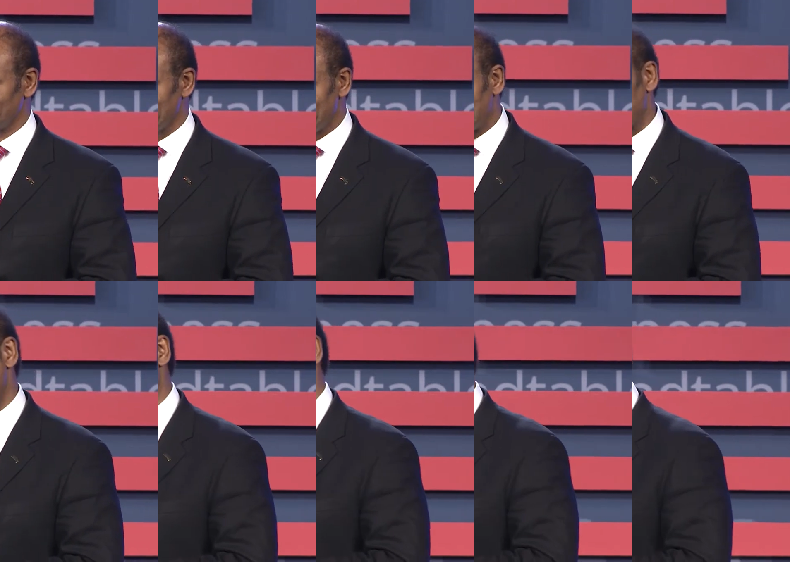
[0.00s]
about
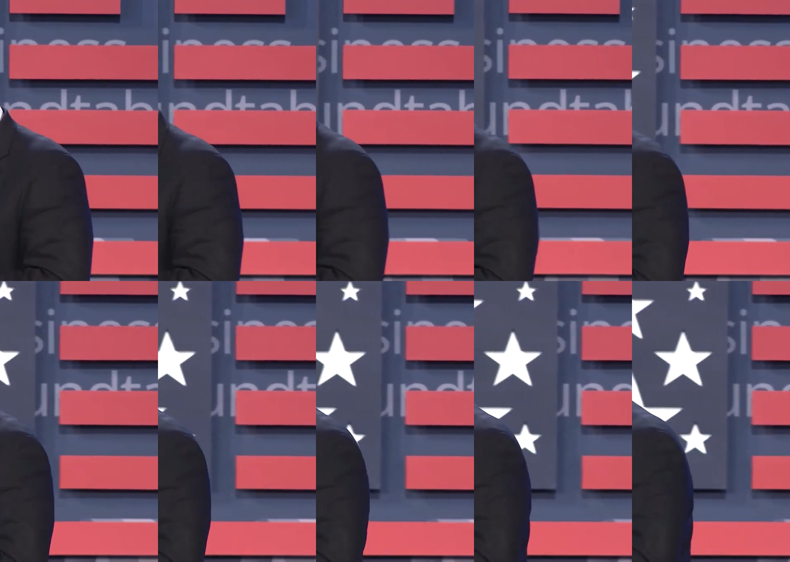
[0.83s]
access,
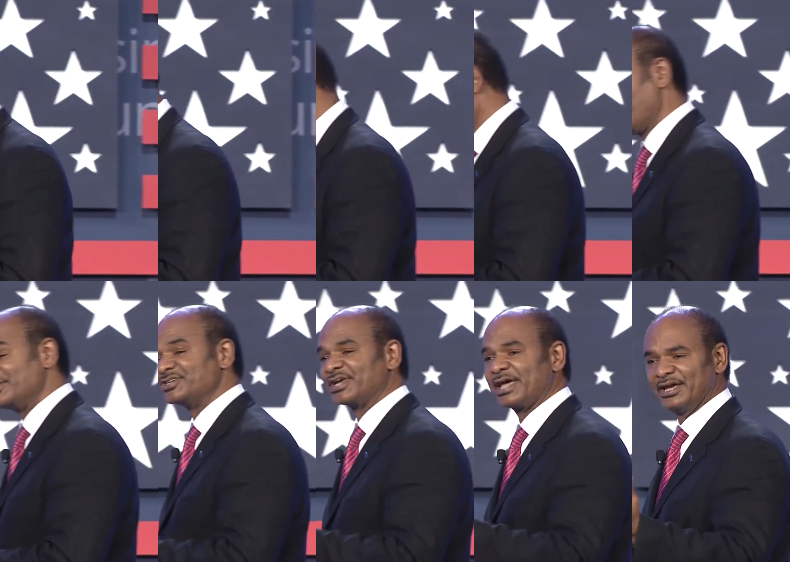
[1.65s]

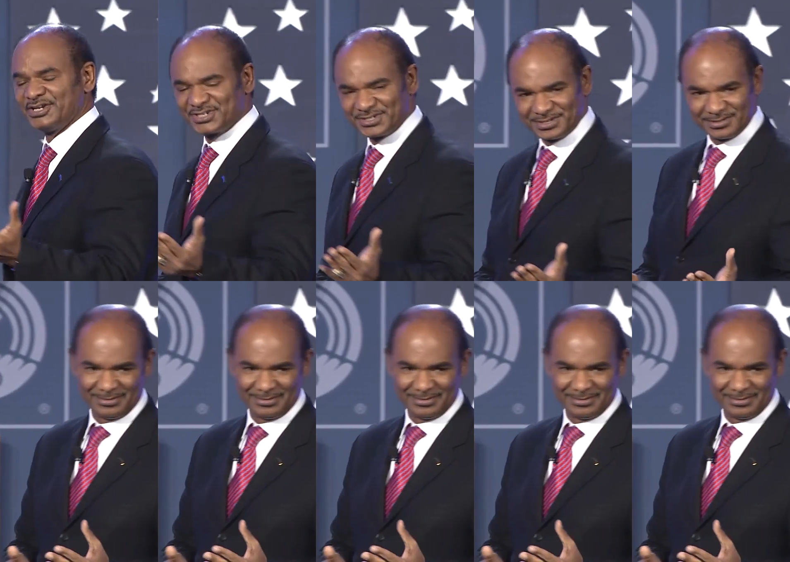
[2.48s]
education,